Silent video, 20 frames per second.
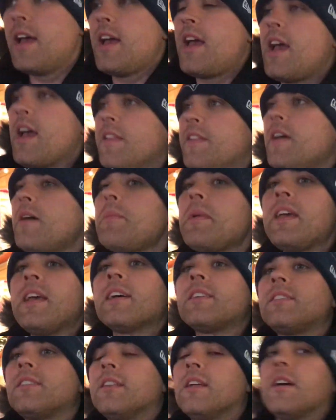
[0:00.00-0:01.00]
and then we
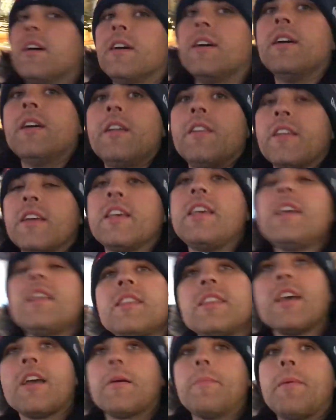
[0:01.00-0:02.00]
get to the
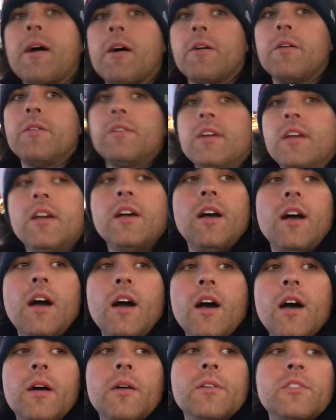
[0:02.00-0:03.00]
key thing about
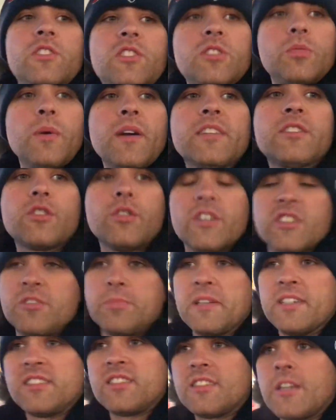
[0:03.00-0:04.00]
Swiss
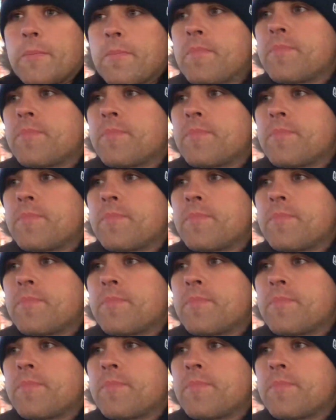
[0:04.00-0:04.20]
Christmas.